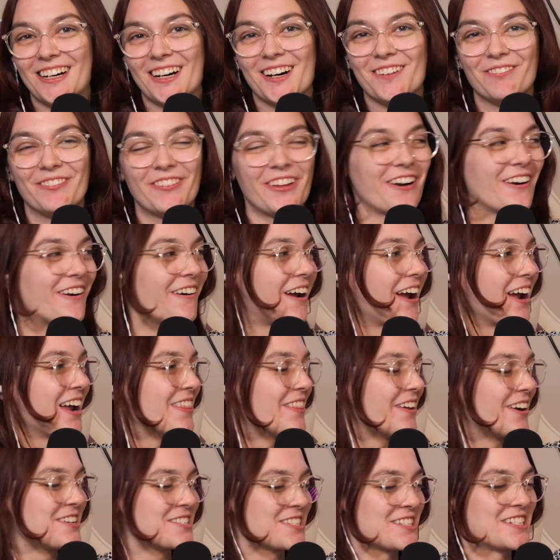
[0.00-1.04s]
up. All
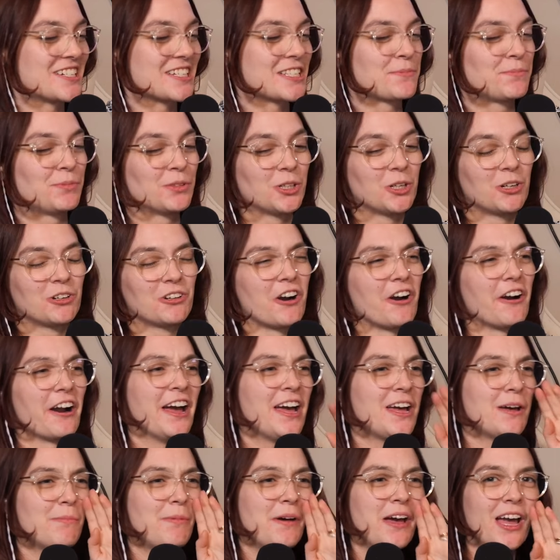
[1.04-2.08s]
right, there's an explorer.
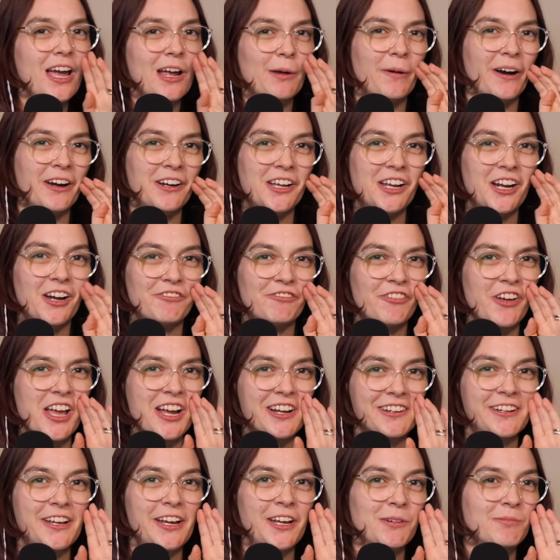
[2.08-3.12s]
Hey, babe, I need a
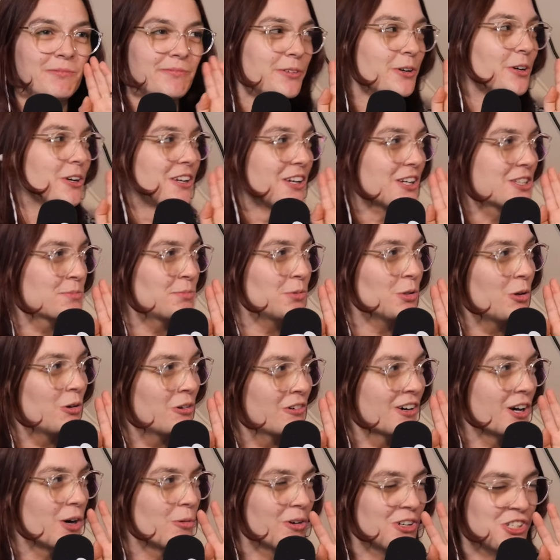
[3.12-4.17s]
fake name for an
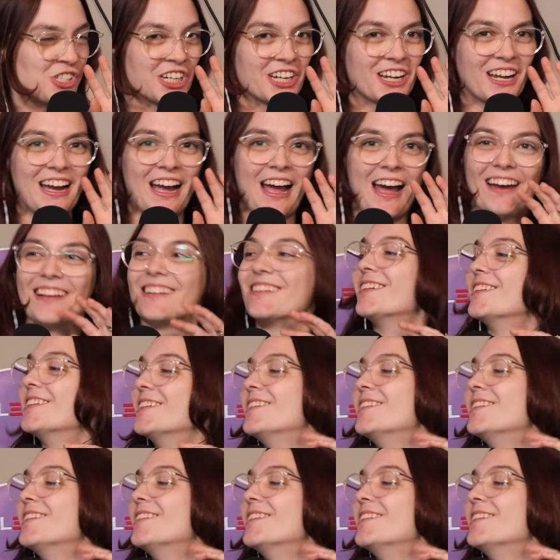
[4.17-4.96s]
explorer. What you got?